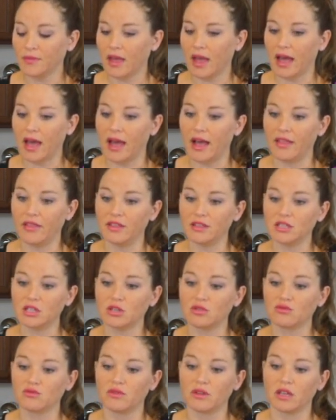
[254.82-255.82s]
And this
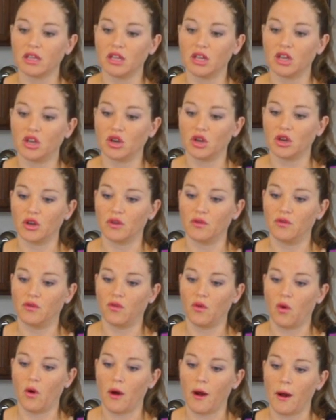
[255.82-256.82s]
is really good
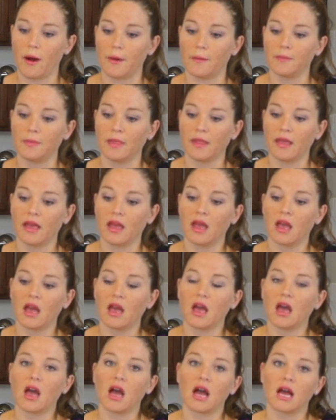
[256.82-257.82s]
for
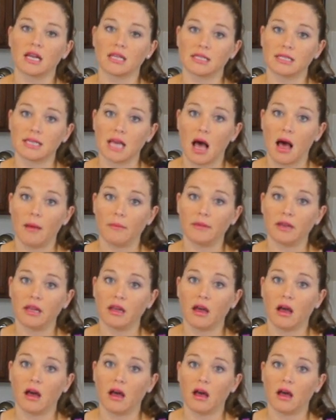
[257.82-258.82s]

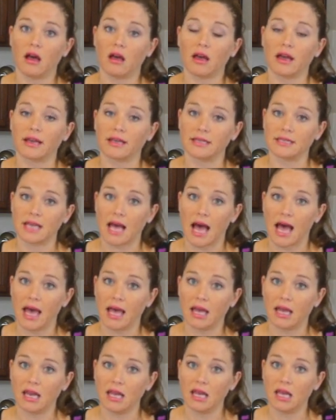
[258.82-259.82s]
insomnia,
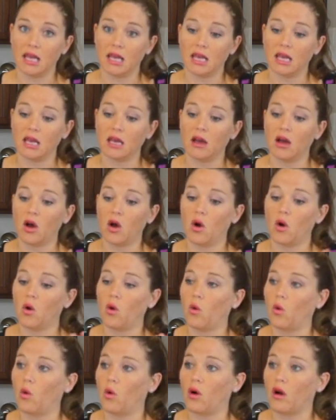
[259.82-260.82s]
anxiety,
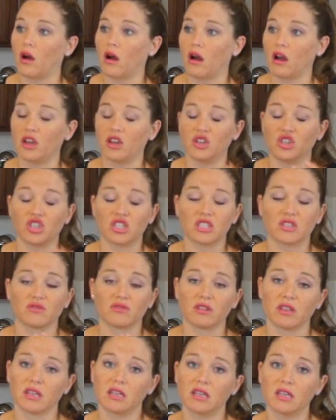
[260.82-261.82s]
or you just
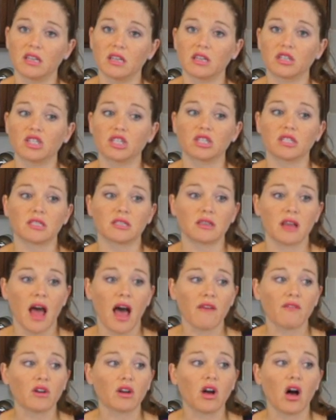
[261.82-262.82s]
really need to just
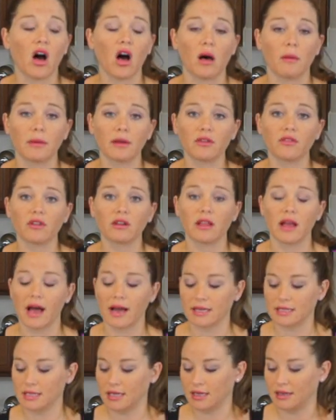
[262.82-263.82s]
have a calming,
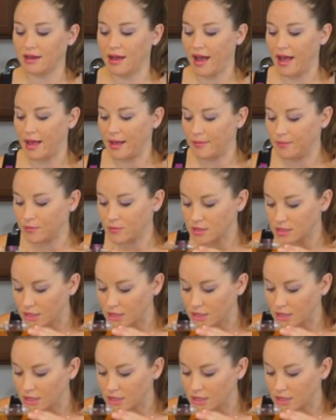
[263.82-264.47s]
relaxing night.